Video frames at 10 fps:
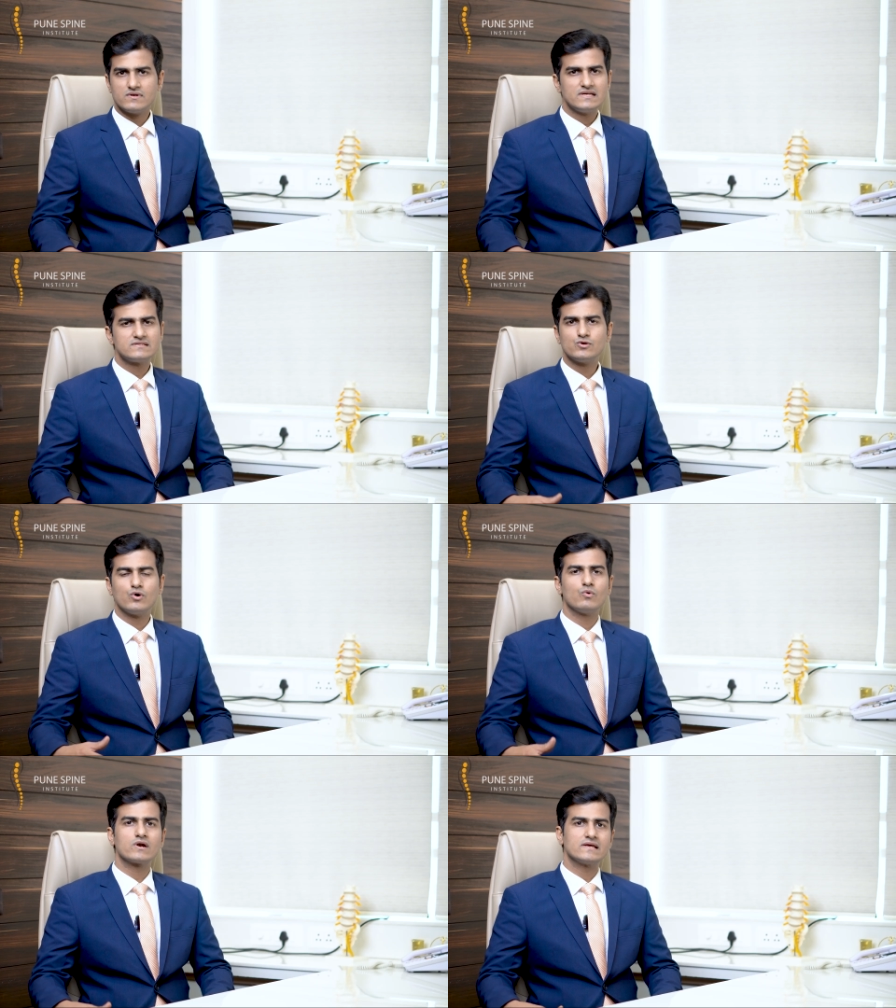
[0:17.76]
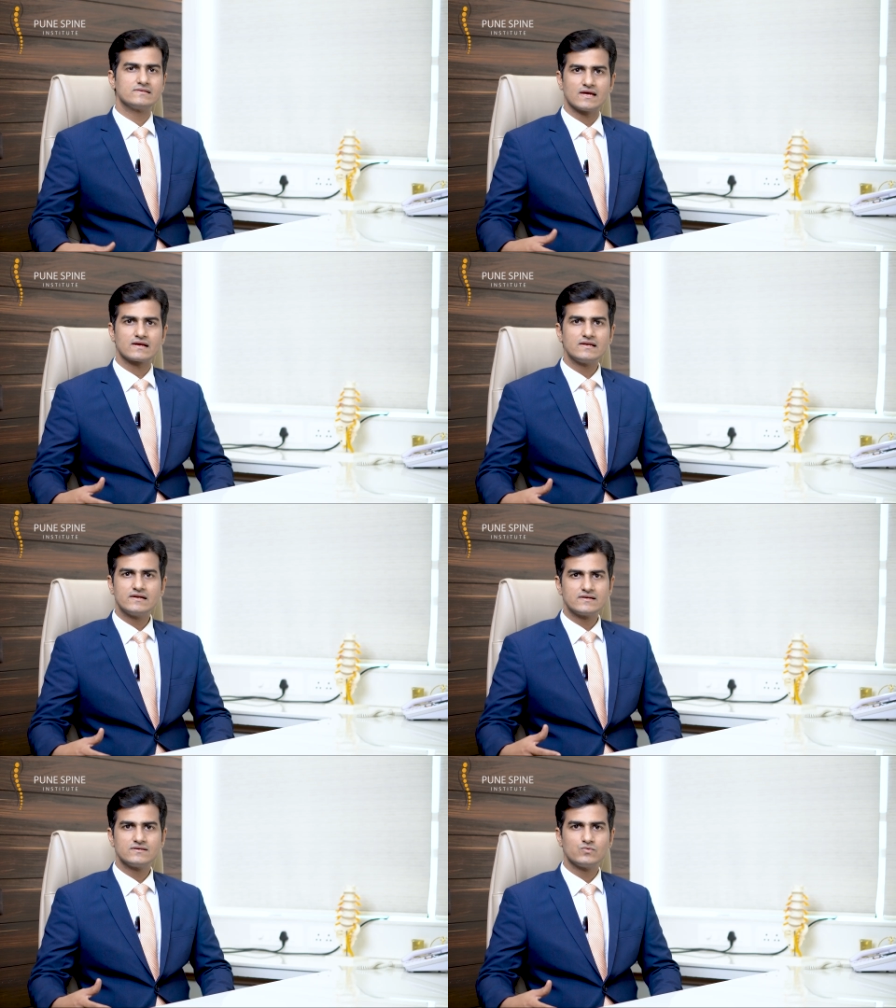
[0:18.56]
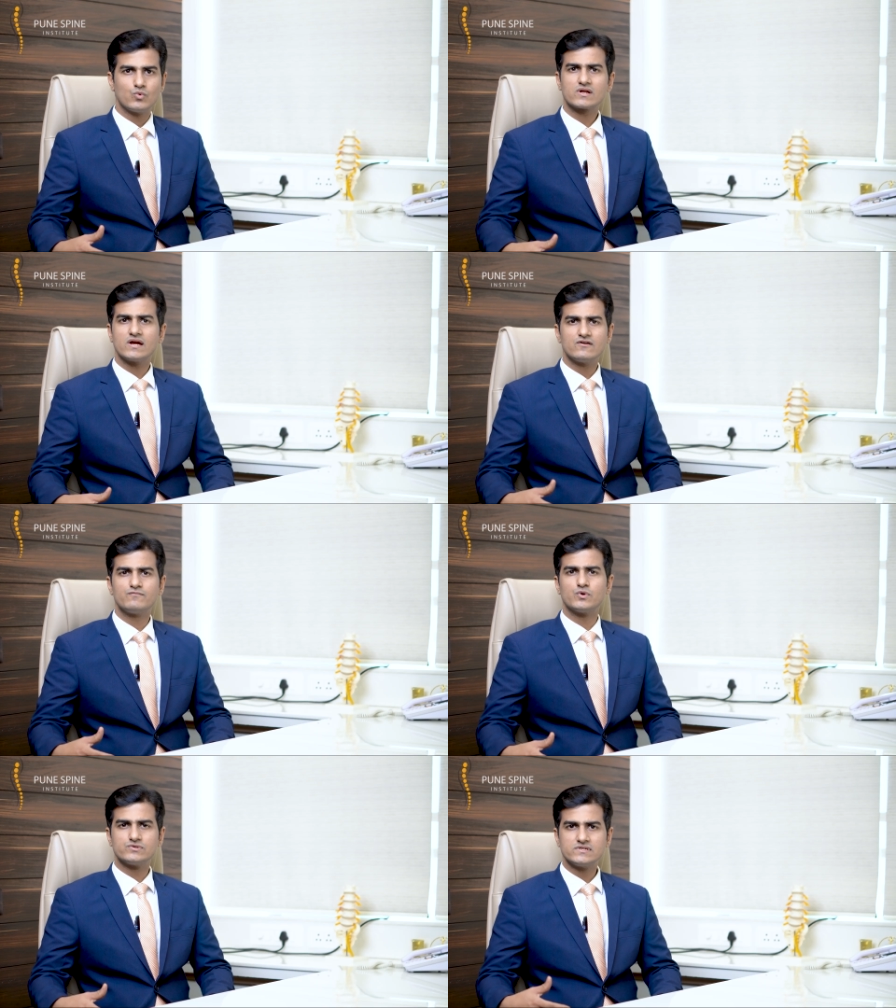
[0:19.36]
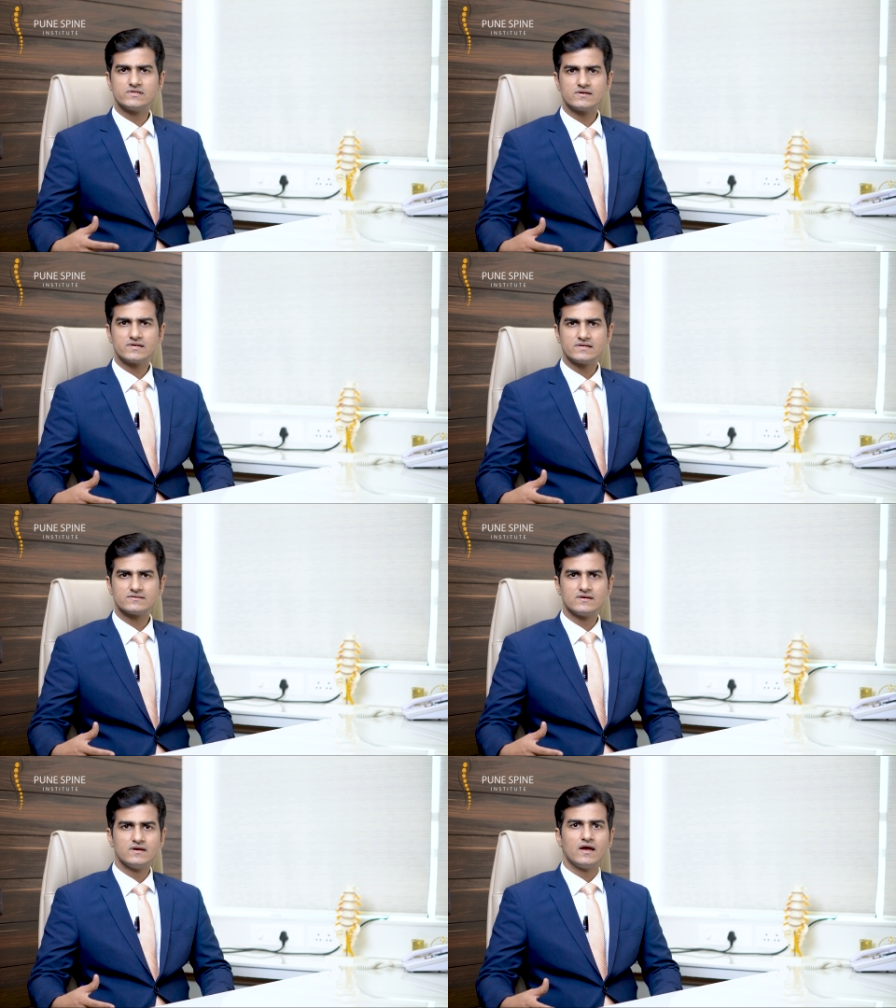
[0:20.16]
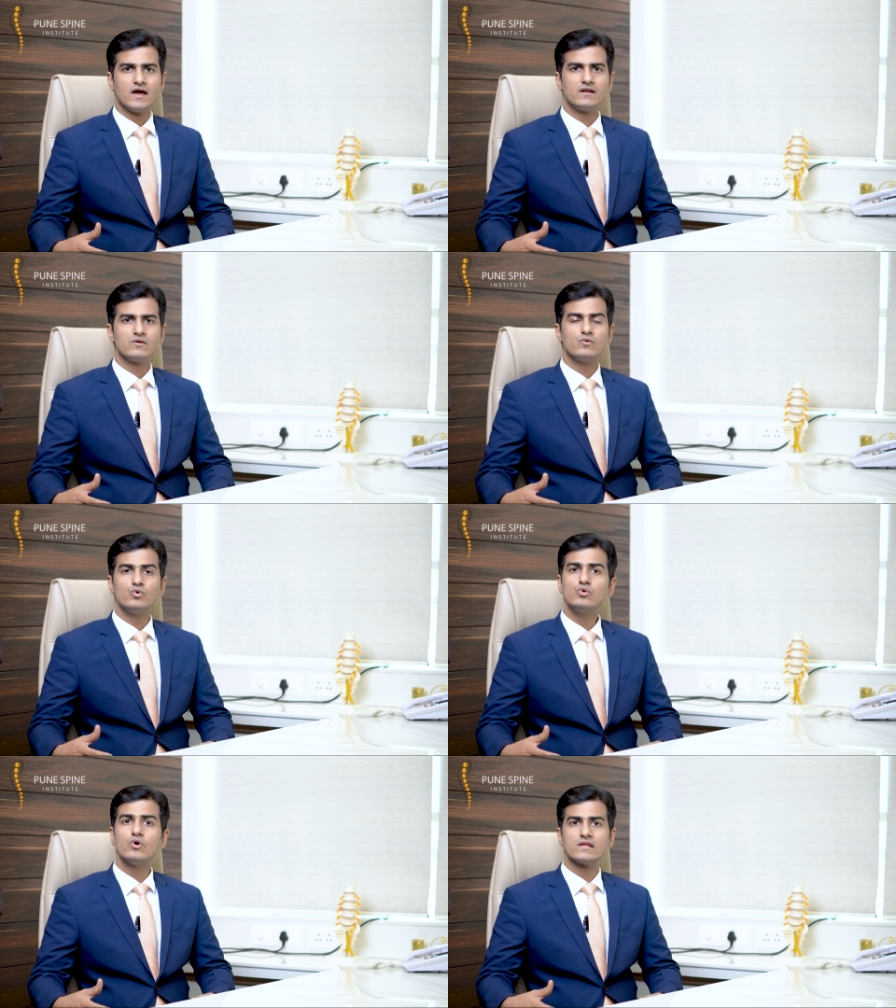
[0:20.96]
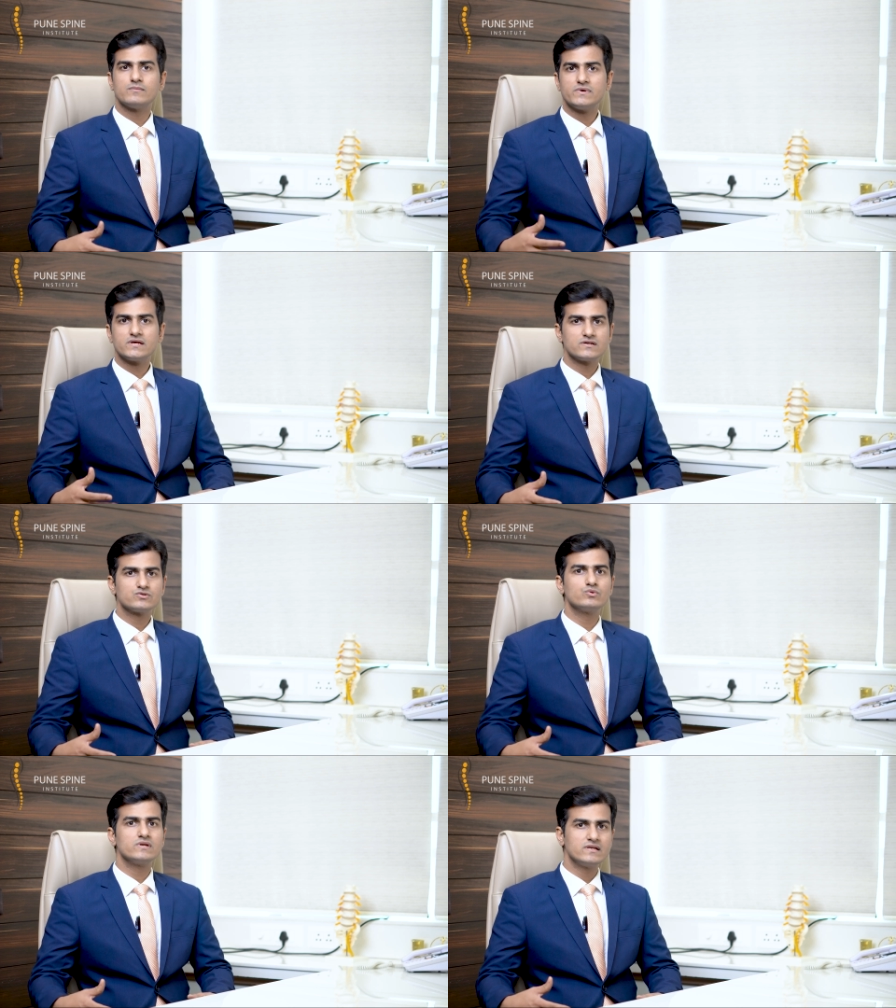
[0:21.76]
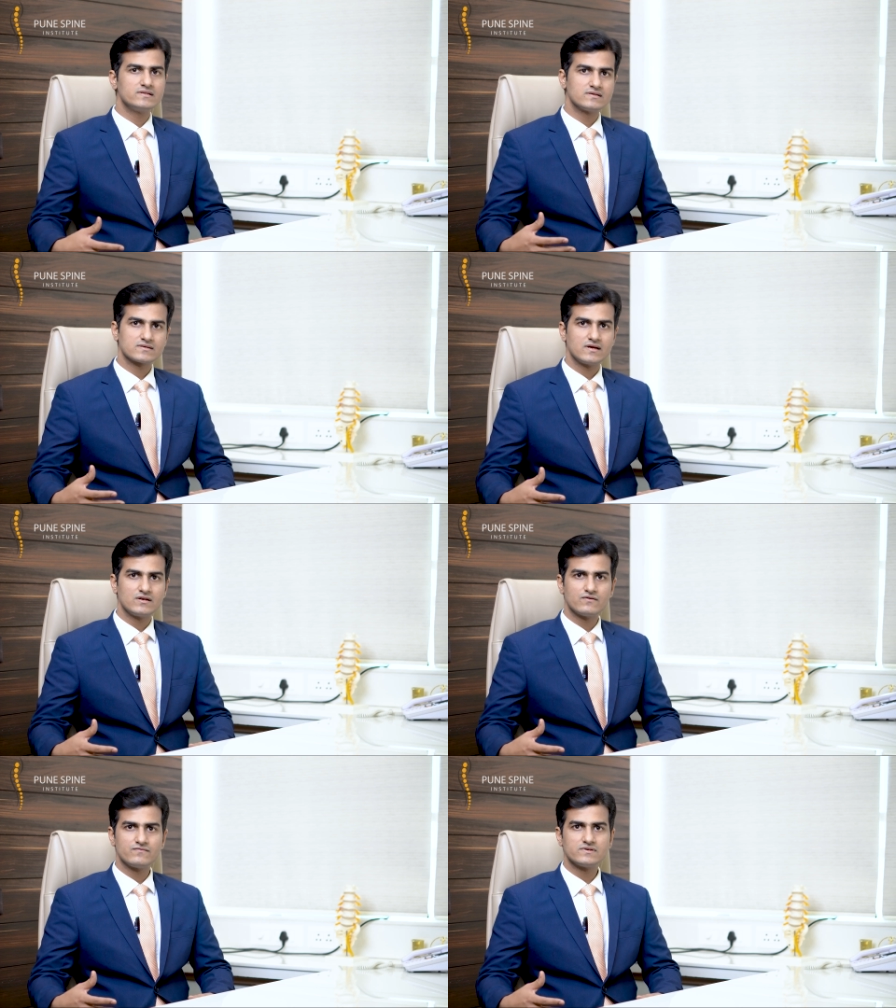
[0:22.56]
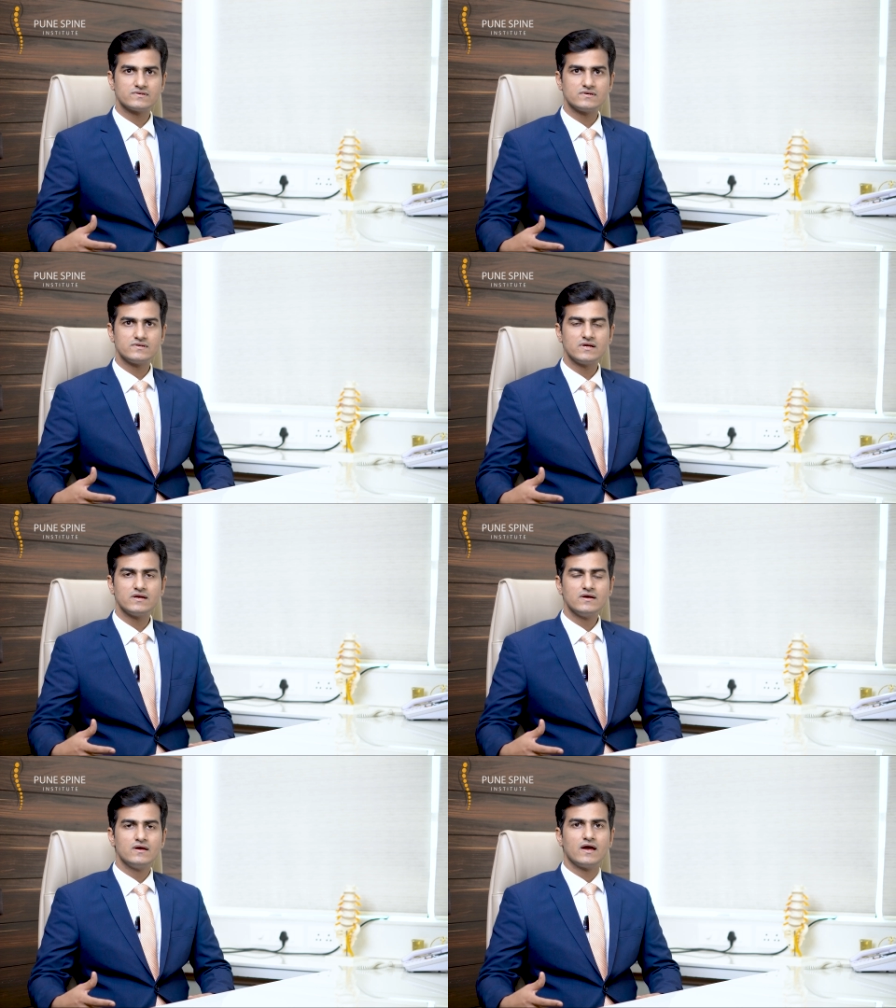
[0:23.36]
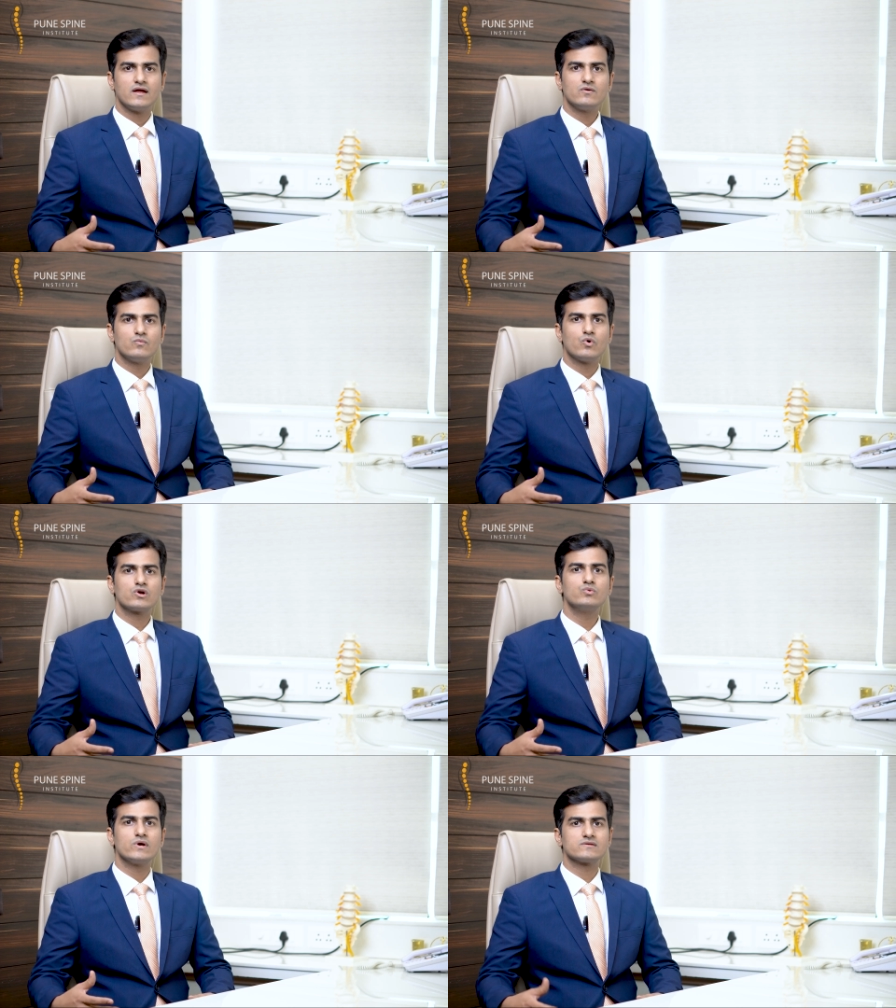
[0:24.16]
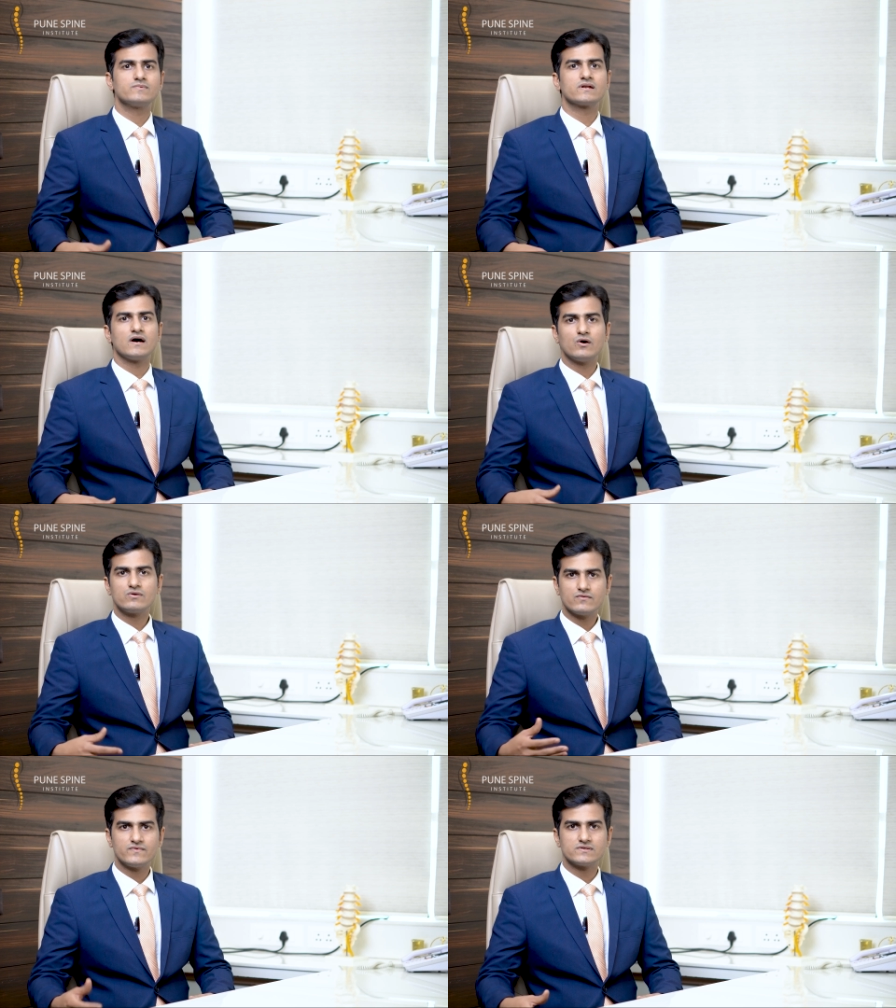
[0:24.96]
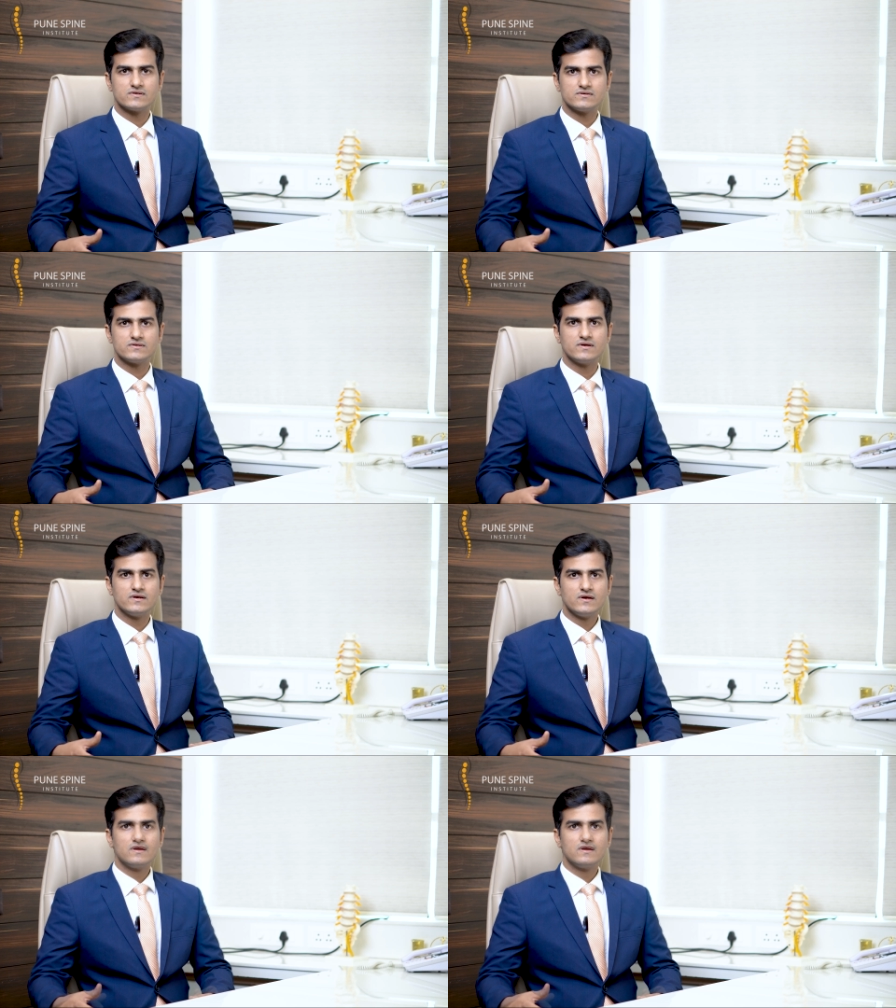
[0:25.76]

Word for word: Let's know what exactly it is, what kind of procedure it is and who are the patients who need this kind of a surgery and what to expect out of the surgery.